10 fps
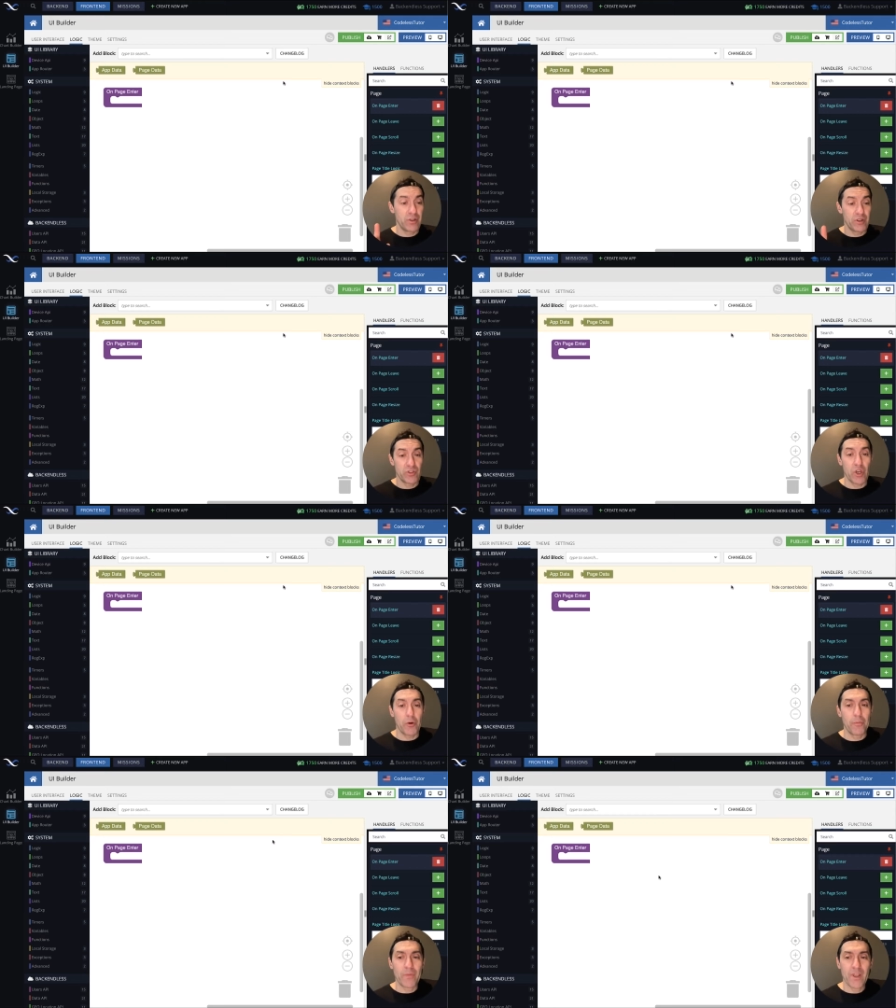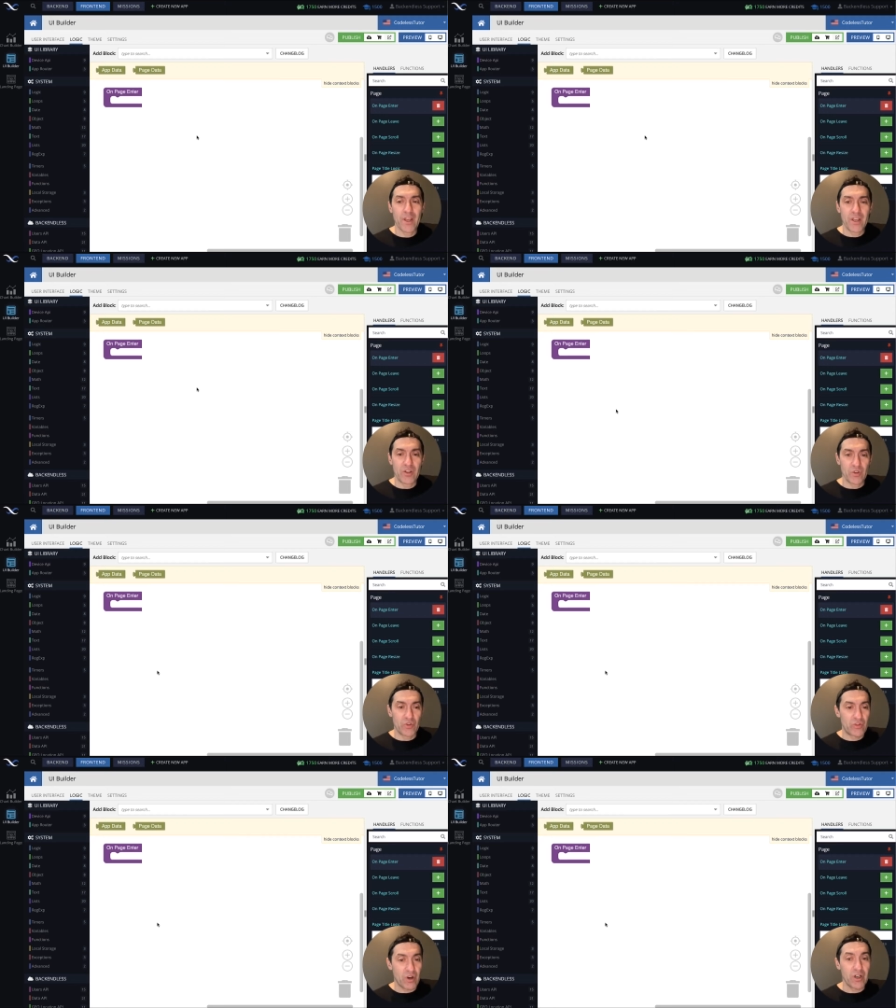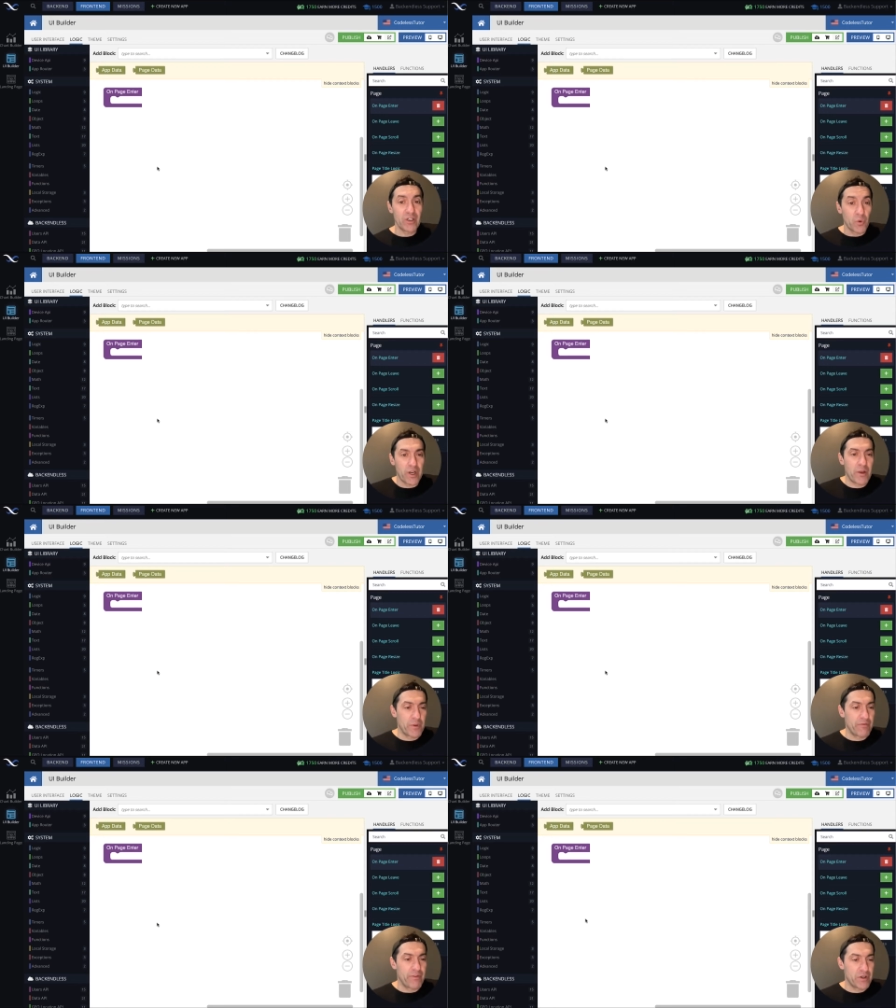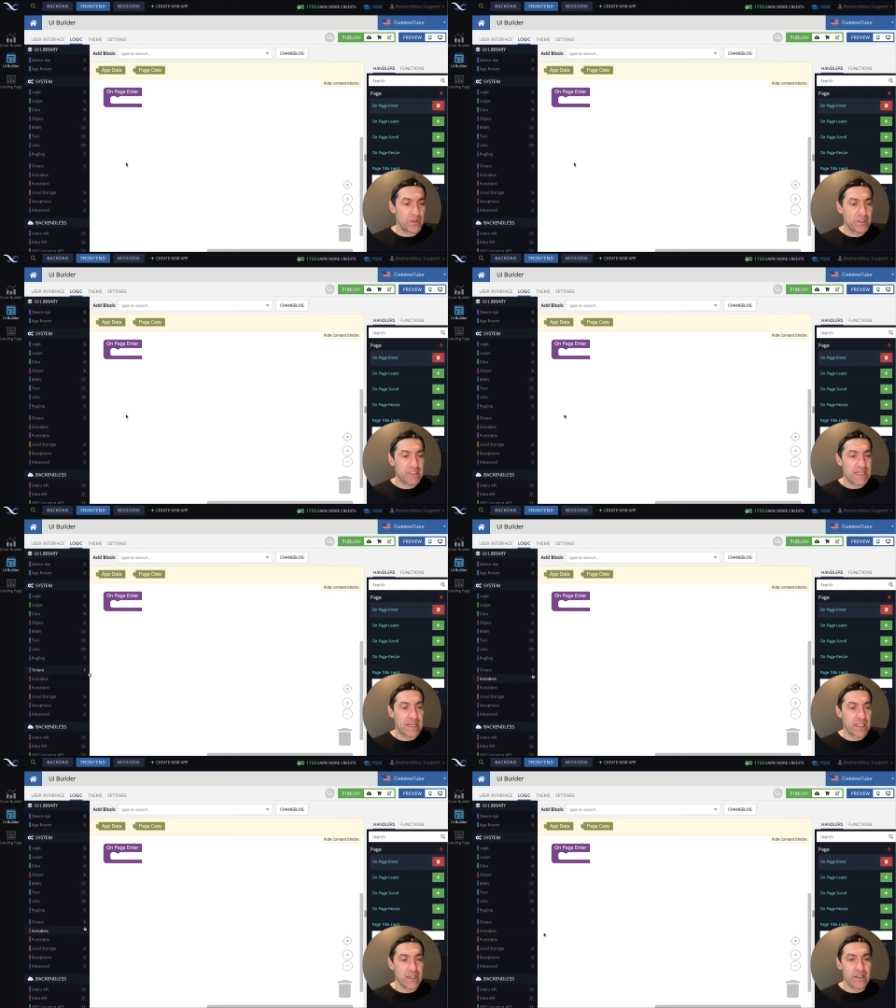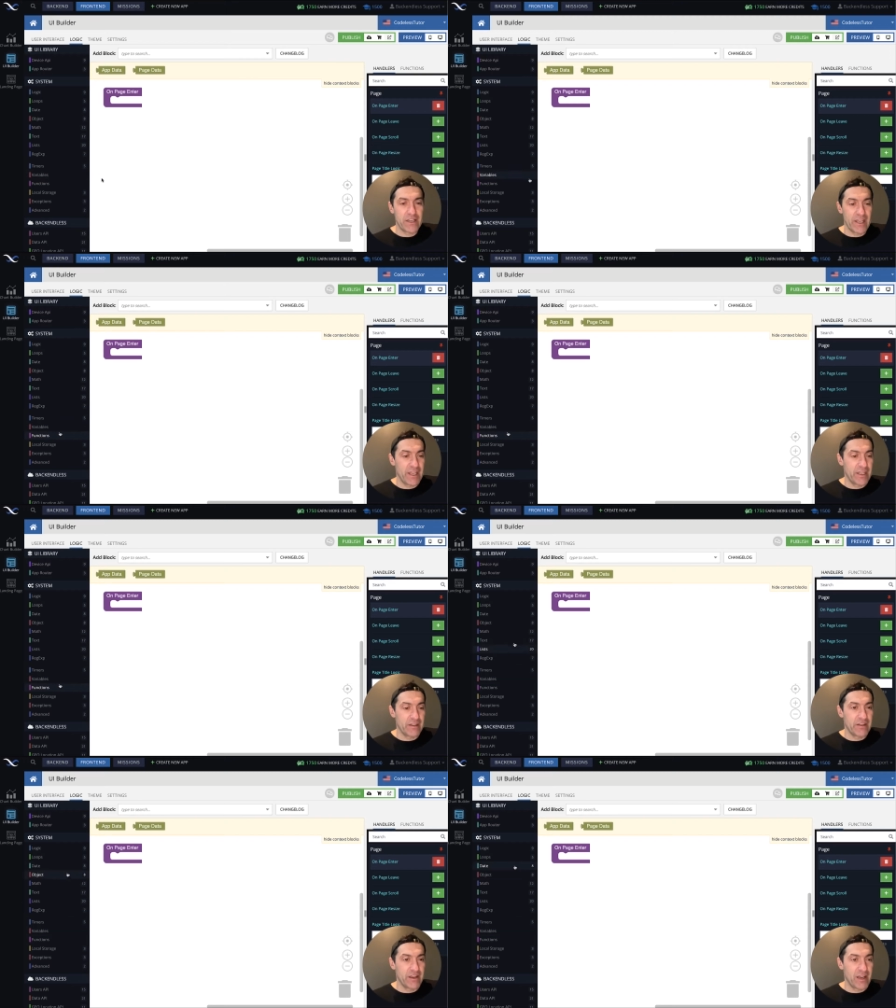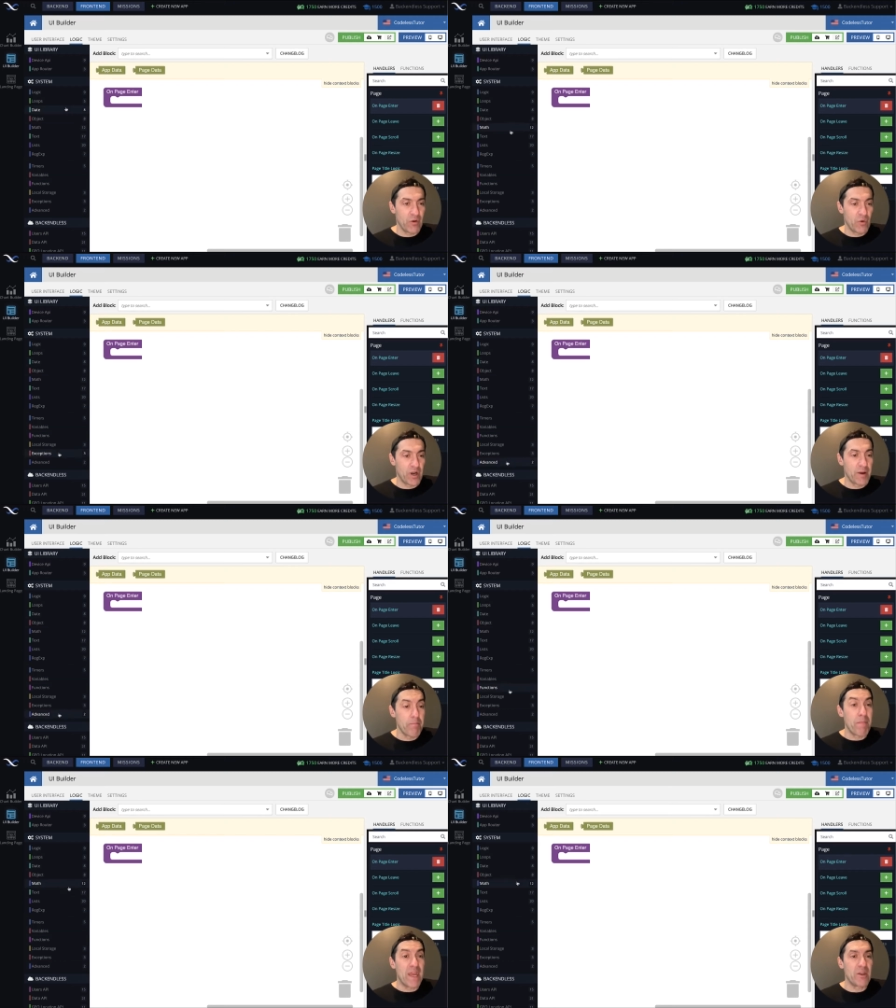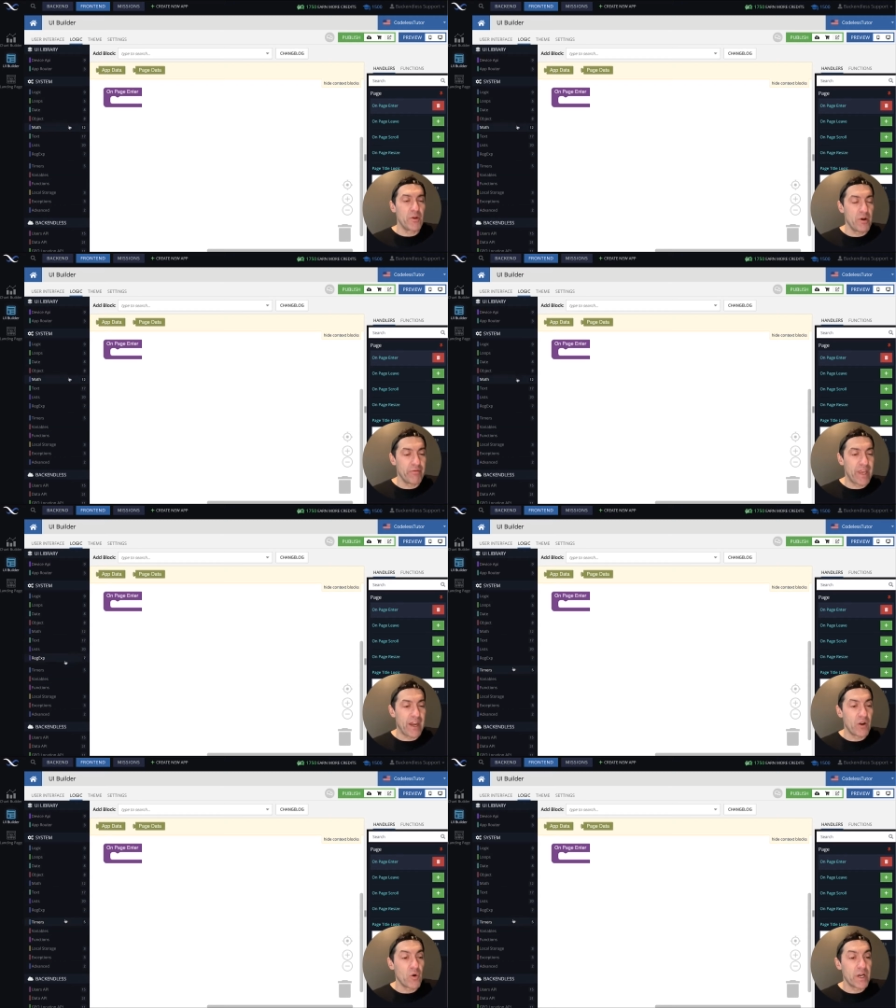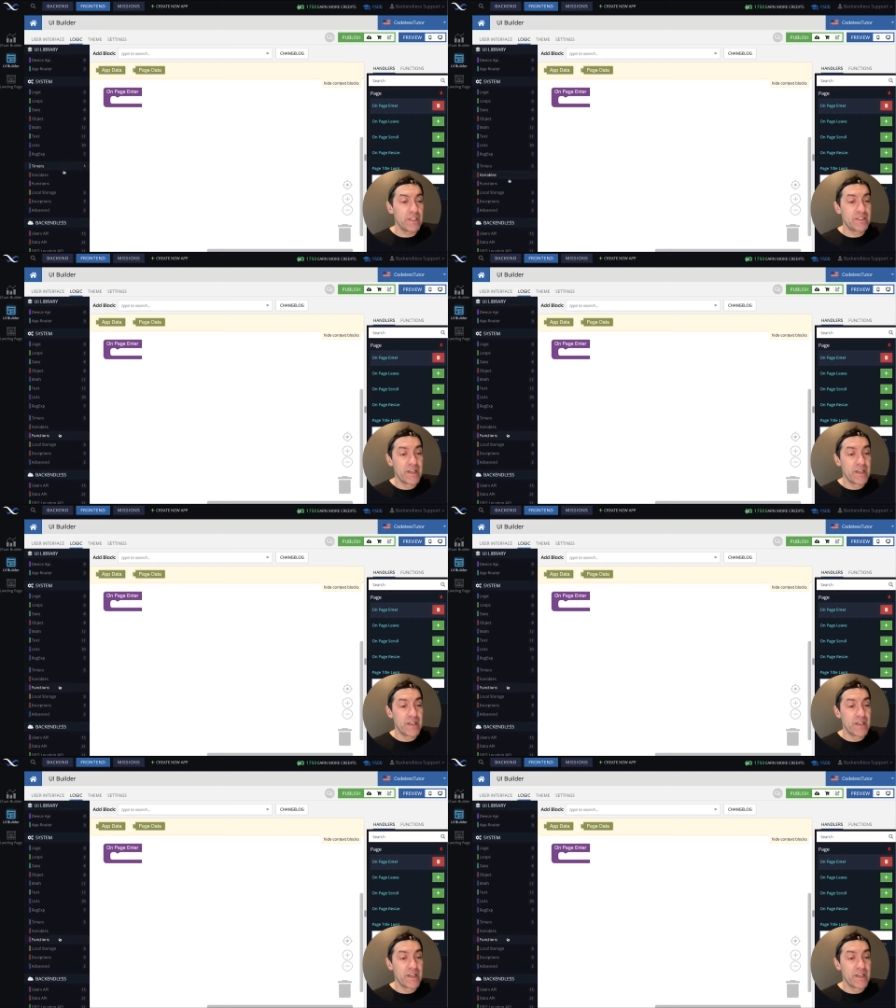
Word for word: So to start working with the functions, take a look in our menu of categories.